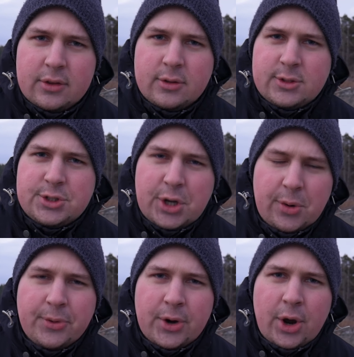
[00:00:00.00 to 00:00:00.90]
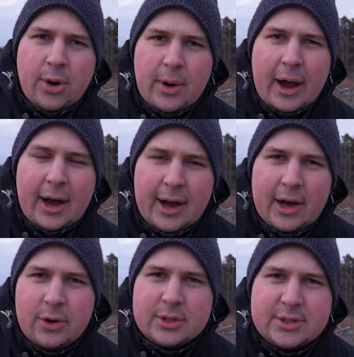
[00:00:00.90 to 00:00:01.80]
you don't know
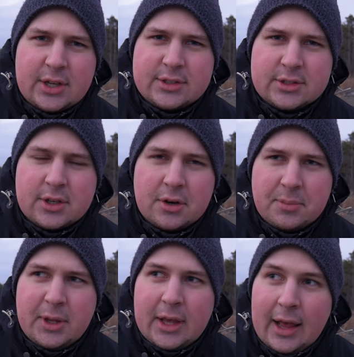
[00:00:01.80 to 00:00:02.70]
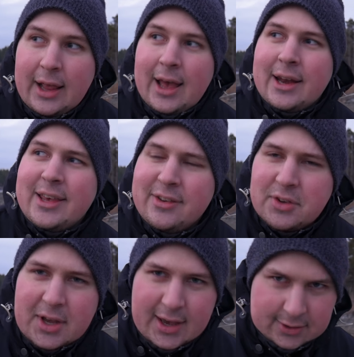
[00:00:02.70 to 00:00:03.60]
how a sunset's gonna be, and
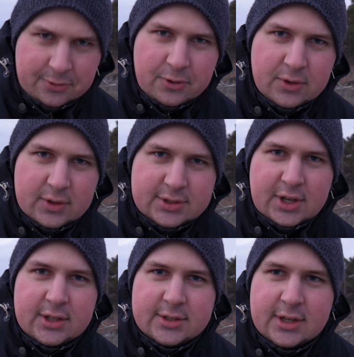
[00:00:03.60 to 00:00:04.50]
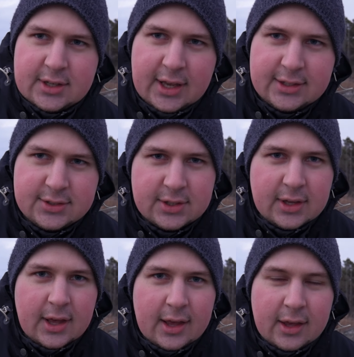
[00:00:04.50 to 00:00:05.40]
even if the sunset is
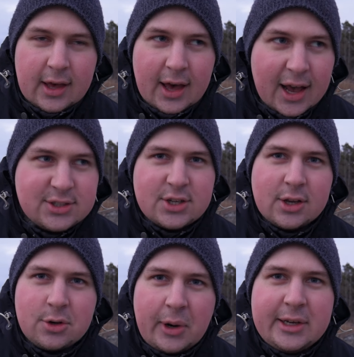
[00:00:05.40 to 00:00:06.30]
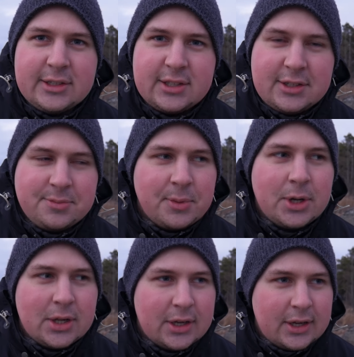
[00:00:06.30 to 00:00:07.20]
actually quite
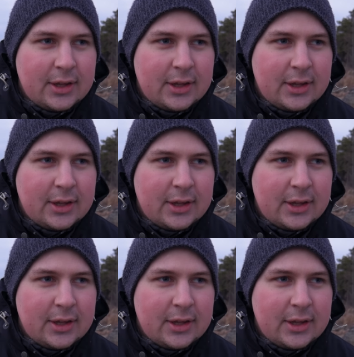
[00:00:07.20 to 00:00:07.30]
dismal,